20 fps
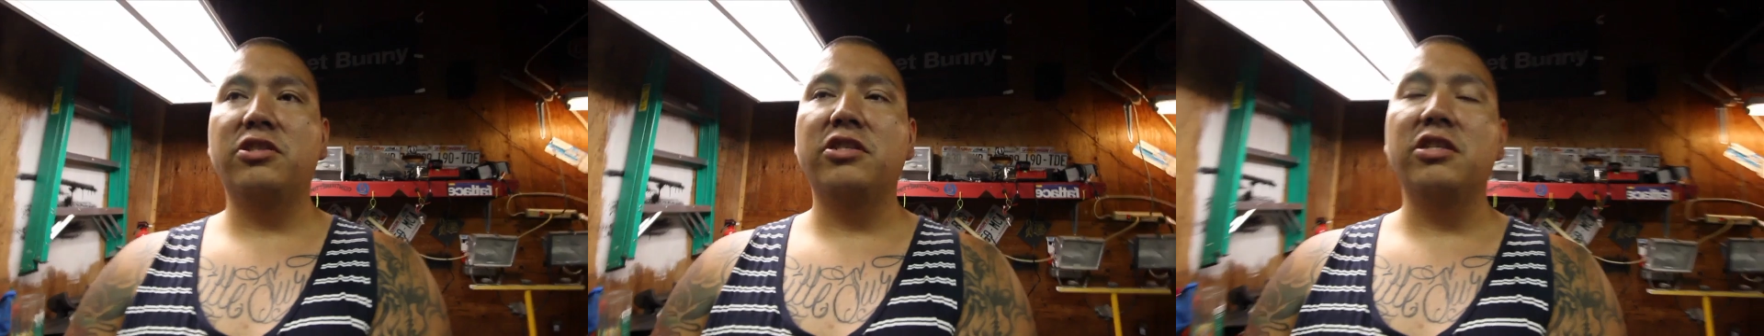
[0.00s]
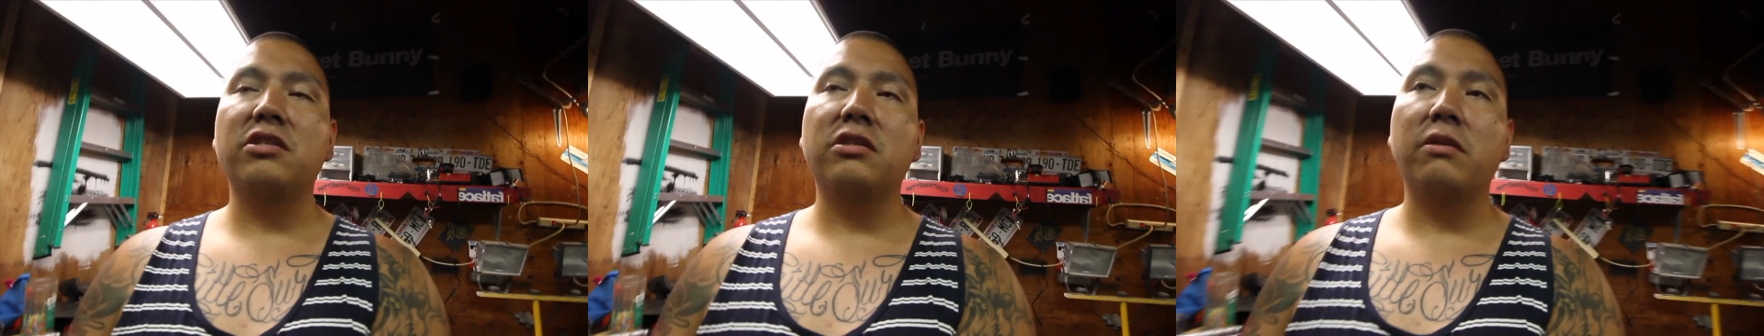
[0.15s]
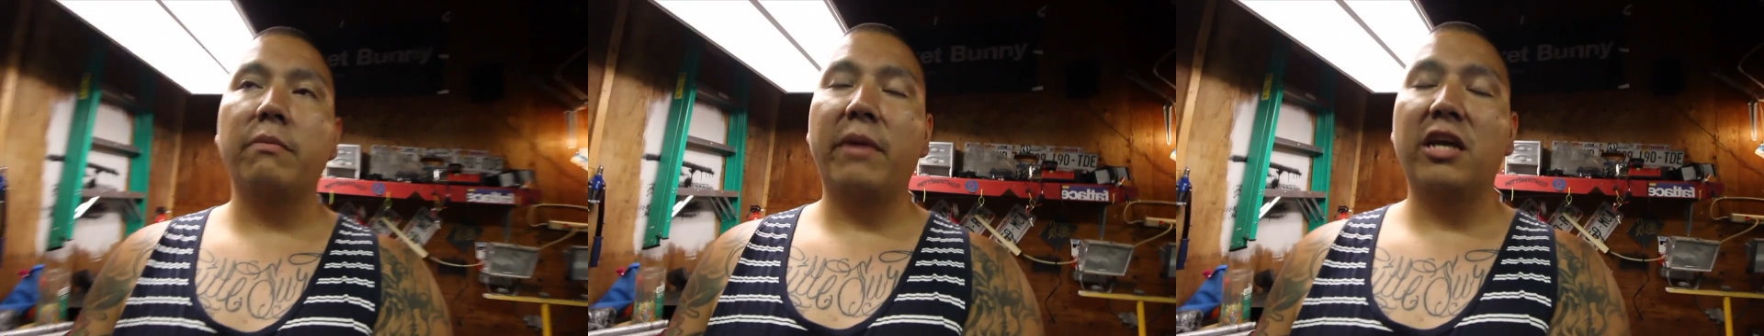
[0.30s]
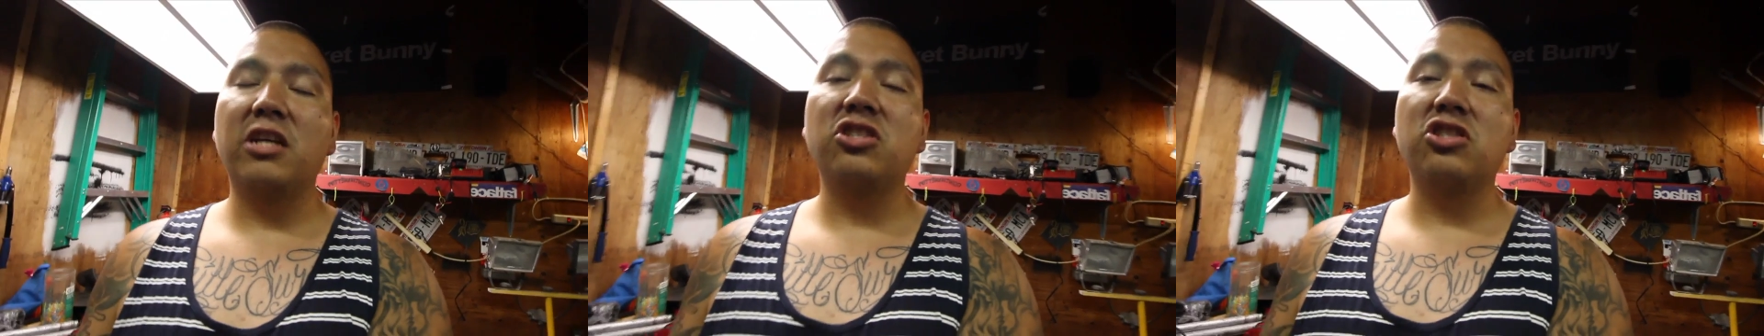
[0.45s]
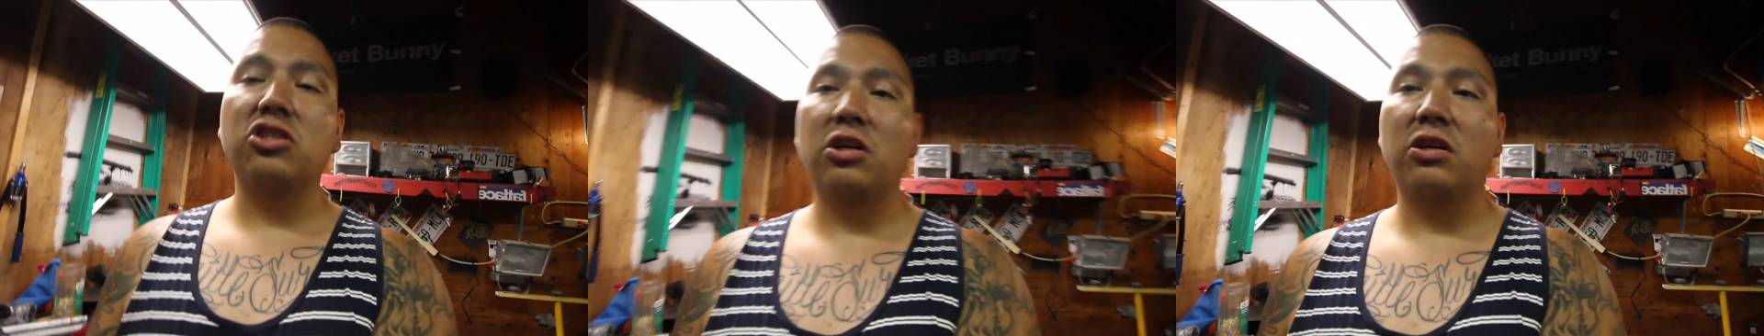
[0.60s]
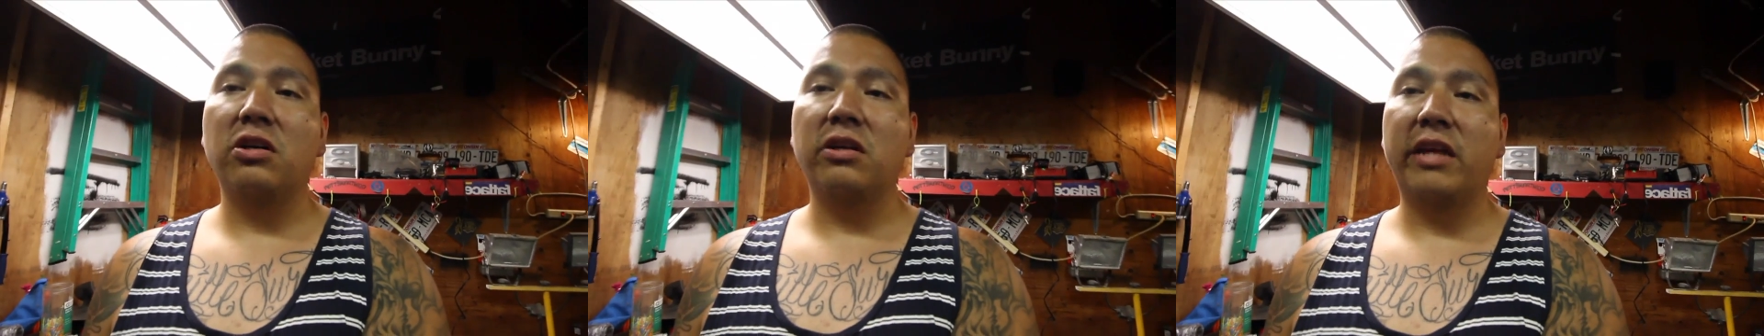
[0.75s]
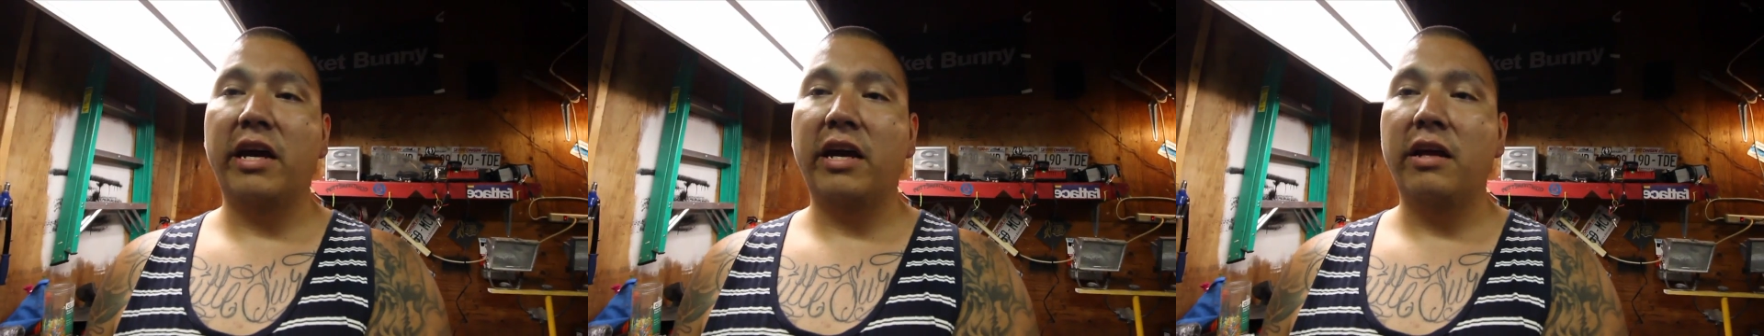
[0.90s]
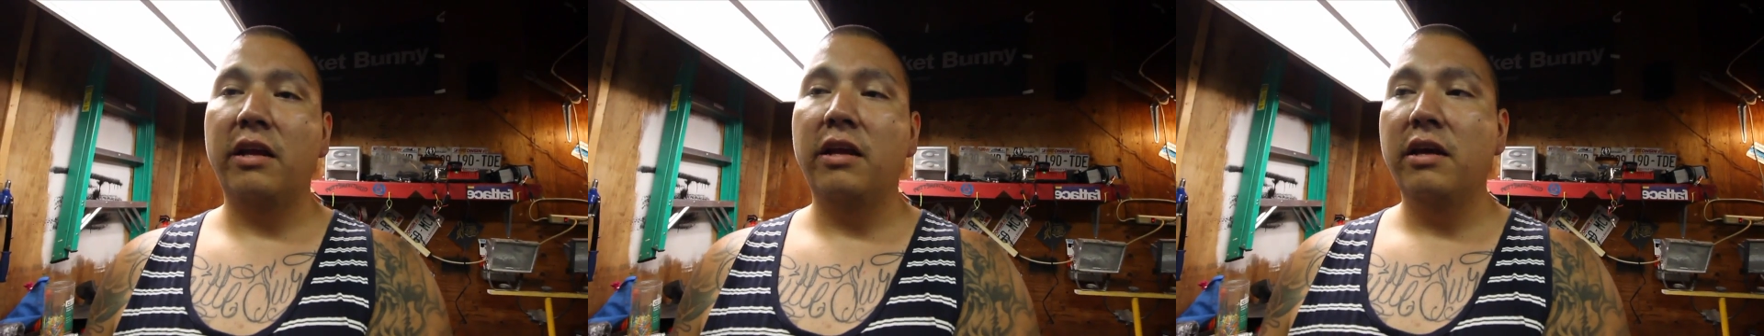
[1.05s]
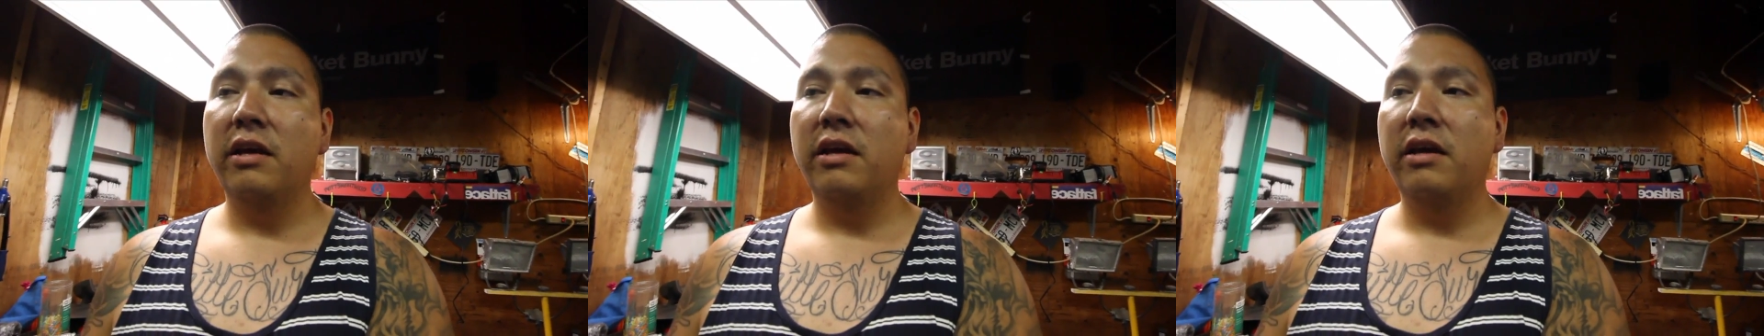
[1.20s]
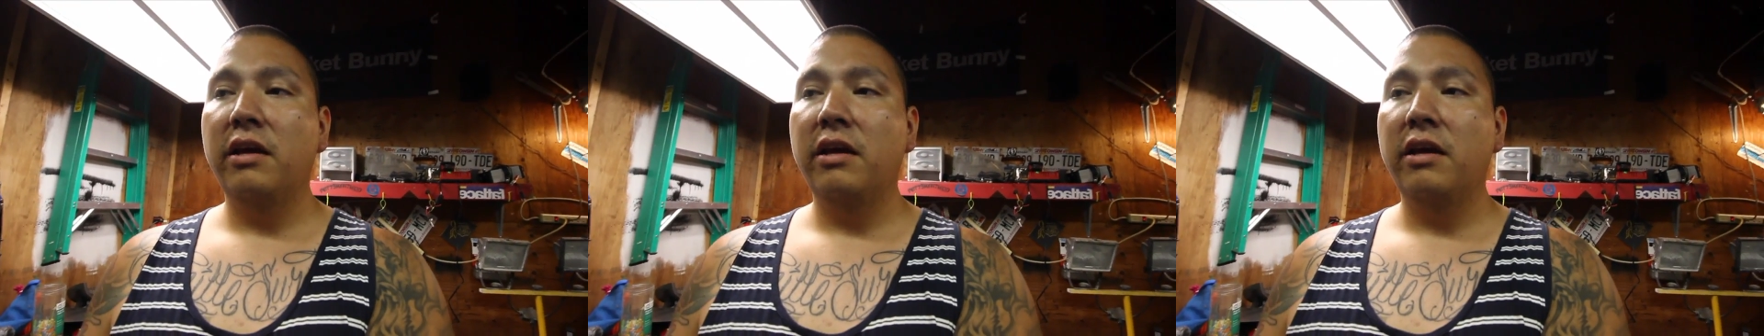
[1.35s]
just to make sure that